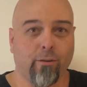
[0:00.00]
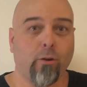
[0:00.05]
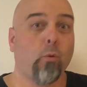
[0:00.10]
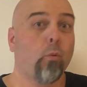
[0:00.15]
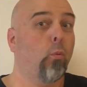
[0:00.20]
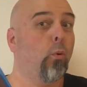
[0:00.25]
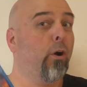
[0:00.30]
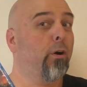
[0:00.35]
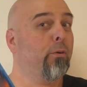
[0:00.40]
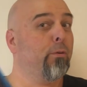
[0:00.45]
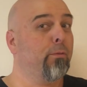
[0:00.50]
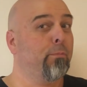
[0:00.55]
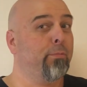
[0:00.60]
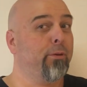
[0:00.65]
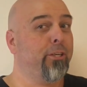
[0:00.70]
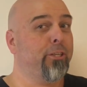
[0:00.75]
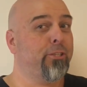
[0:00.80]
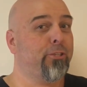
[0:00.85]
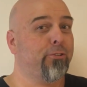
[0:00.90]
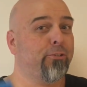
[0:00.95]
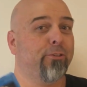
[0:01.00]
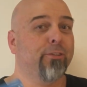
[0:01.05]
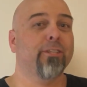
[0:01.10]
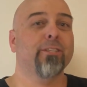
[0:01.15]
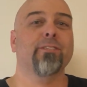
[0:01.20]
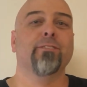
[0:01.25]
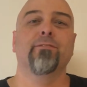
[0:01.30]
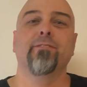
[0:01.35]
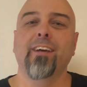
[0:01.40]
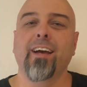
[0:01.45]
welcome to Peach
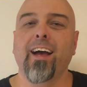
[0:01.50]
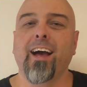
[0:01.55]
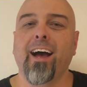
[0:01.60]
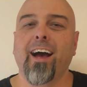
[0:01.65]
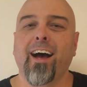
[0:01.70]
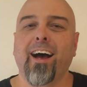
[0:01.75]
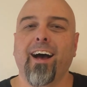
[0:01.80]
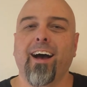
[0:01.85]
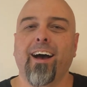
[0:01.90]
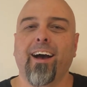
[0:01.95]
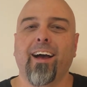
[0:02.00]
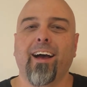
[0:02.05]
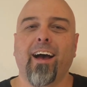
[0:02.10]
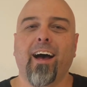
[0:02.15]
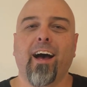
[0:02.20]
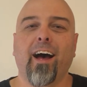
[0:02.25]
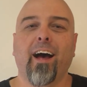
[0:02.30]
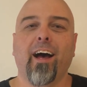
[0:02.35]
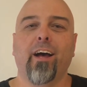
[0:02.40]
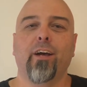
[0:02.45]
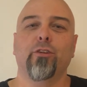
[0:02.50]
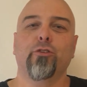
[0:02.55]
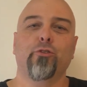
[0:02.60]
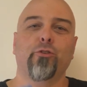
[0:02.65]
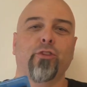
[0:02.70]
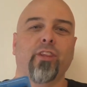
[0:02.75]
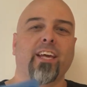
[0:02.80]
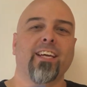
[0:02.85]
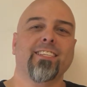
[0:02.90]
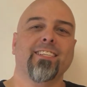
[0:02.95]
Trees, uh,
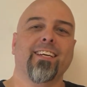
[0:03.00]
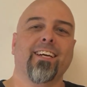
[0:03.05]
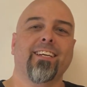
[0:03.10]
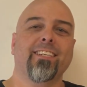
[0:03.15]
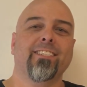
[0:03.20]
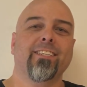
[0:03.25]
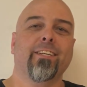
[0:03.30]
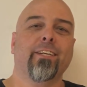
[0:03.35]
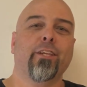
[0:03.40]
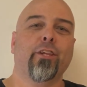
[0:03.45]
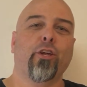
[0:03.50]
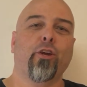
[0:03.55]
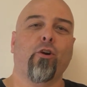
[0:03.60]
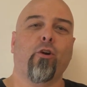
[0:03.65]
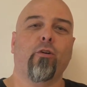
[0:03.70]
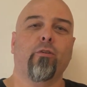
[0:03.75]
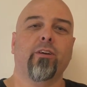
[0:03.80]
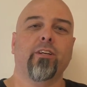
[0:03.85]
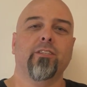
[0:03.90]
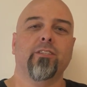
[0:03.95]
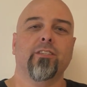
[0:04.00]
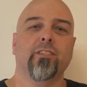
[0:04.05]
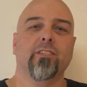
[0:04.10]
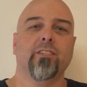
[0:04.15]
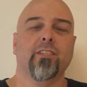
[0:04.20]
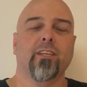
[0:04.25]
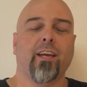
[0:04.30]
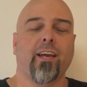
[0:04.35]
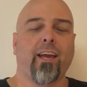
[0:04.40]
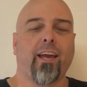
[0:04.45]
two thousand A D, the
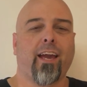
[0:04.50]
origins,